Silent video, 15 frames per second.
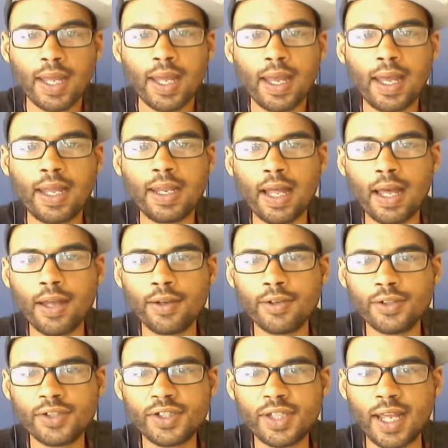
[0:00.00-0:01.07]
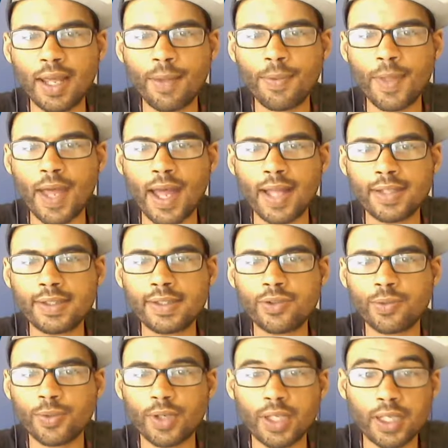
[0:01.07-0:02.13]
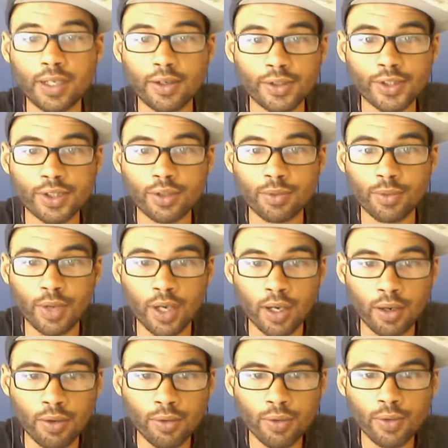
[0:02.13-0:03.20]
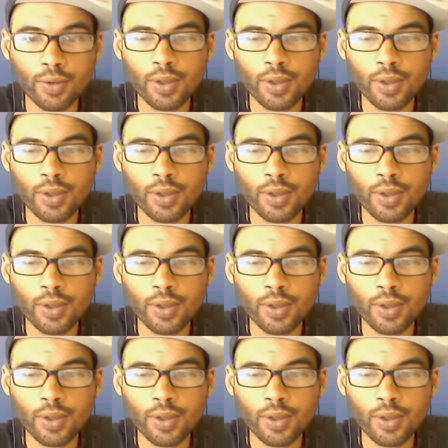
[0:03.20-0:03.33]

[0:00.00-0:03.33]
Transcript: and I understand that's 3 years in a row